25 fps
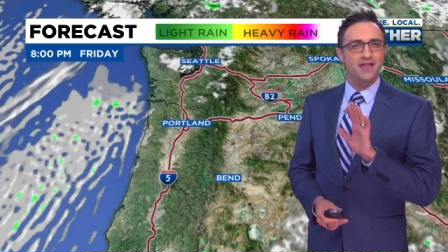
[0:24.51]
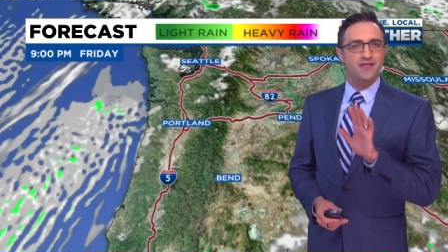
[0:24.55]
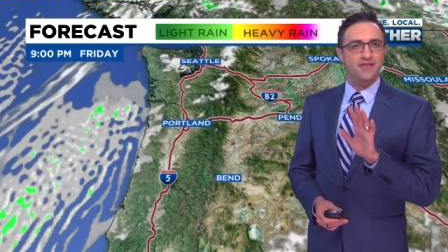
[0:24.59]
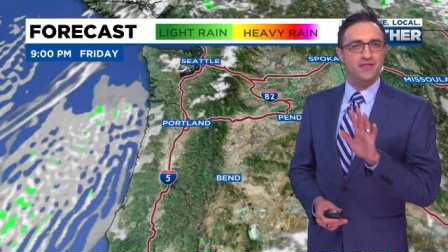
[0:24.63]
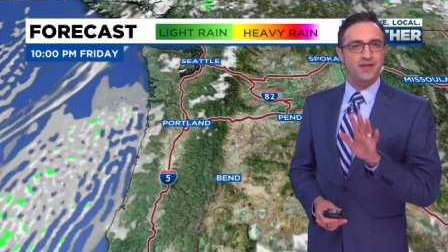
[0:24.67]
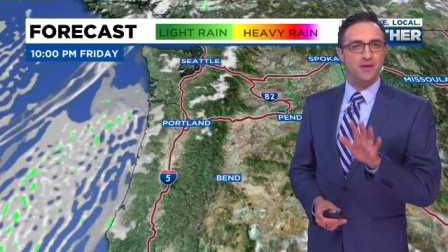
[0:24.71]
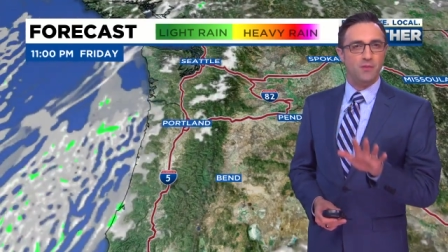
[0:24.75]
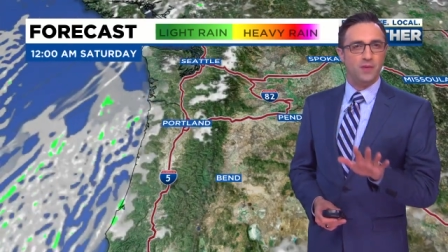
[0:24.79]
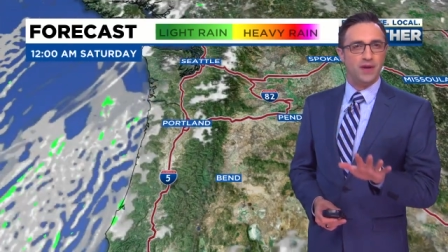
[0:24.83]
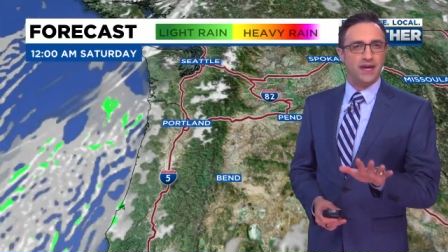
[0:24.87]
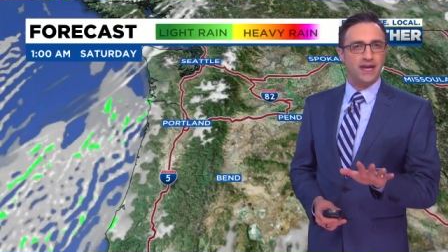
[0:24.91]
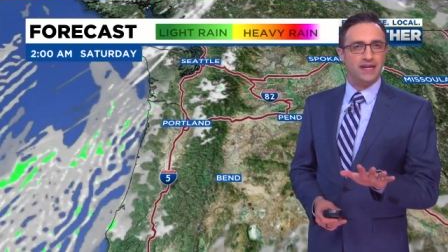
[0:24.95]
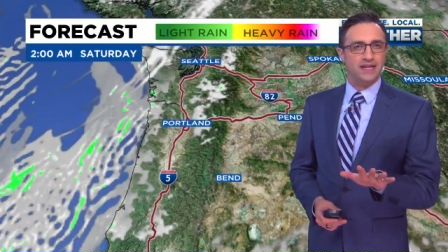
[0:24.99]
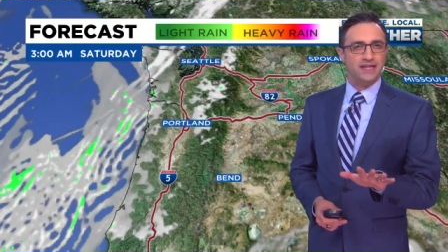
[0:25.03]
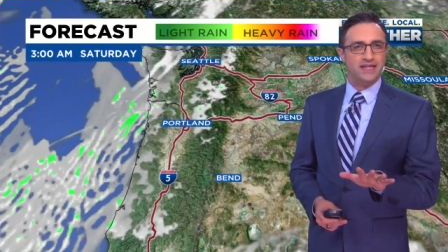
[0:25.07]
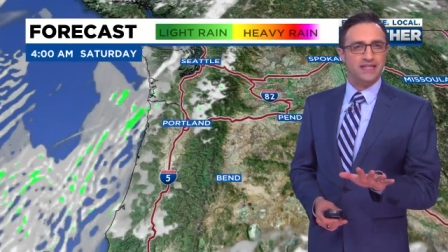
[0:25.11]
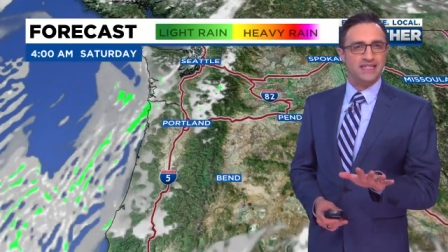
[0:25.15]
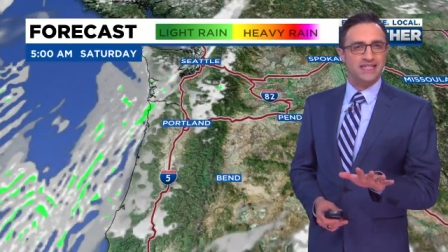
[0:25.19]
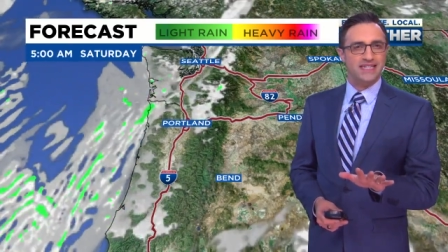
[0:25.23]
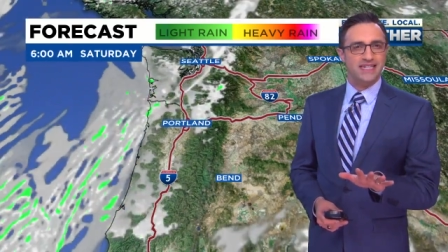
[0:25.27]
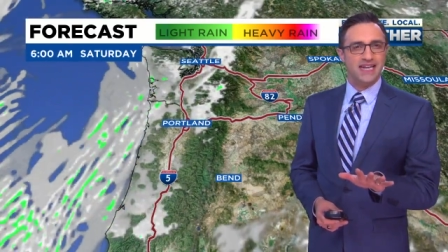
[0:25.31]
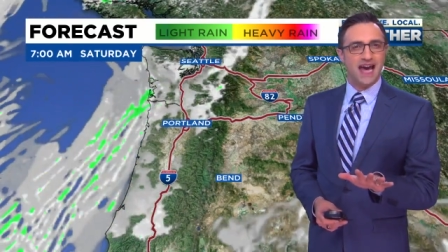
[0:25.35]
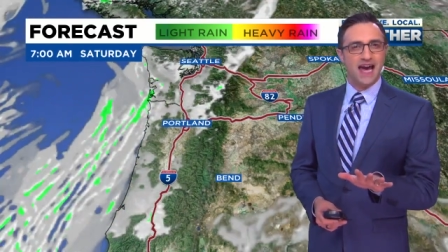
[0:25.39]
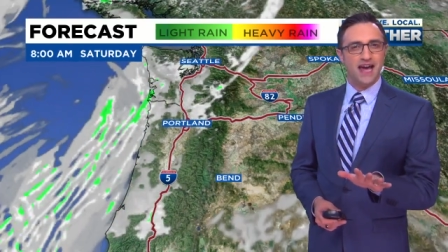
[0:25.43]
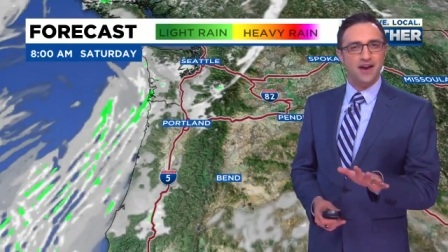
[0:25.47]
Then we get into
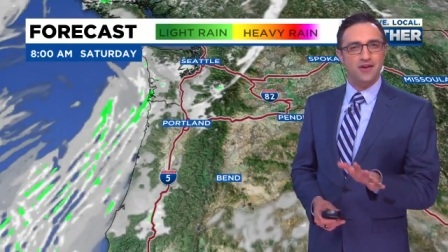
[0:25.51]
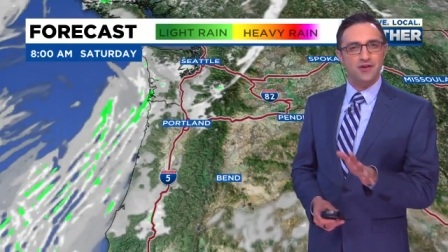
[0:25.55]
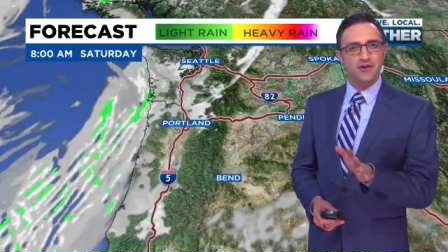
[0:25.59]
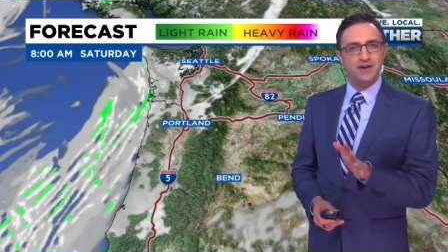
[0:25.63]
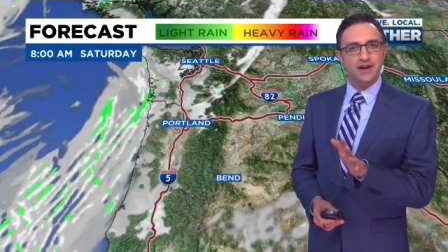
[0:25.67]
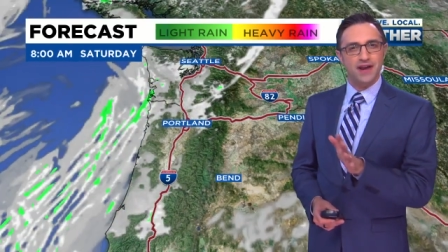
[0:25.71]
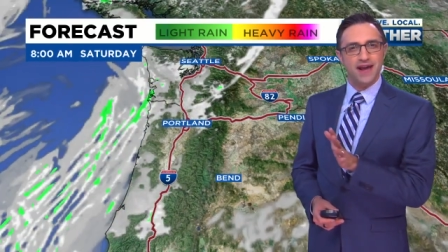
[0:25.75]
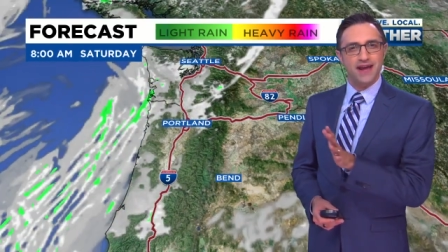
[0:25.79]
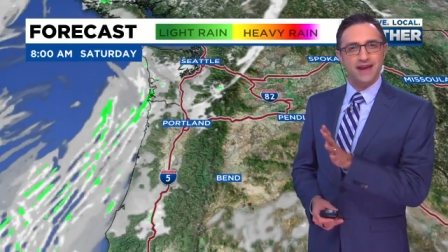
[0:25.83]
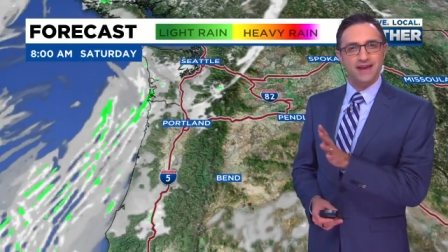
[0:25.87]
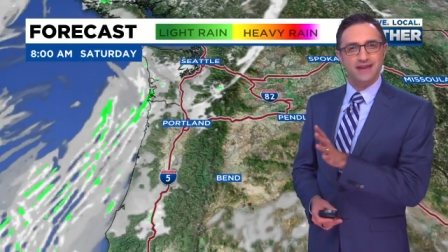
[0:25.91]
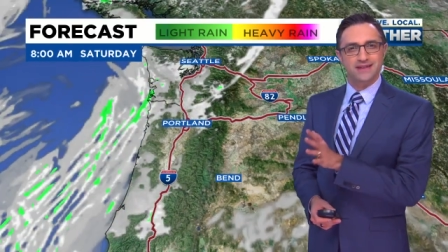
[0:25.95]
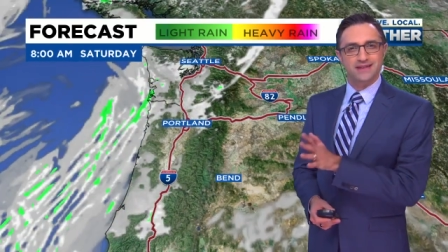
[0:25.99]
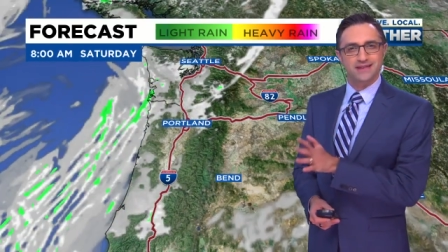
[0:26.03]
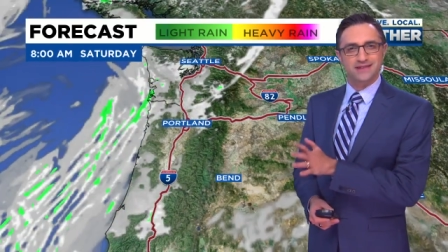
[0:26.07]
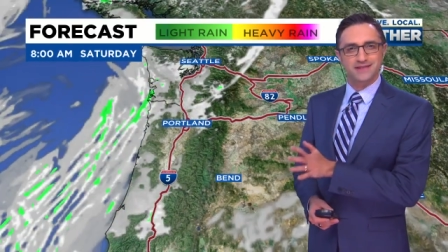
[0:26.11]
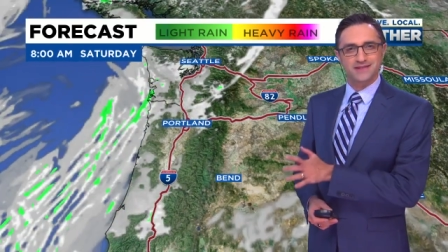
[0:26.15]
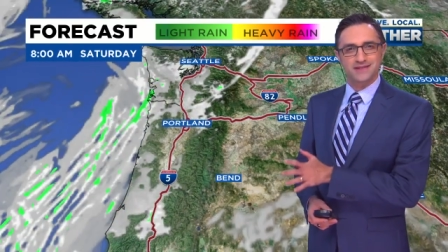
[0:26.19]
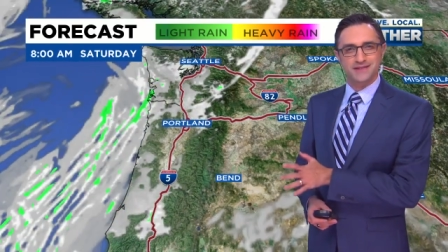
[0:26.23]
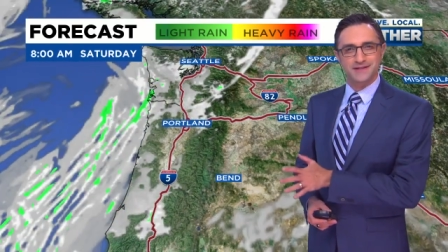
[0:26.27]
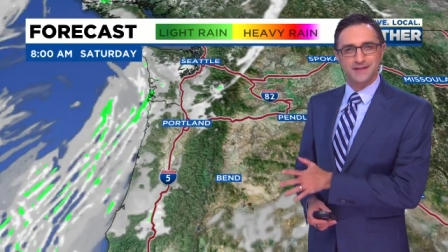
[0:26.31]
Saturday and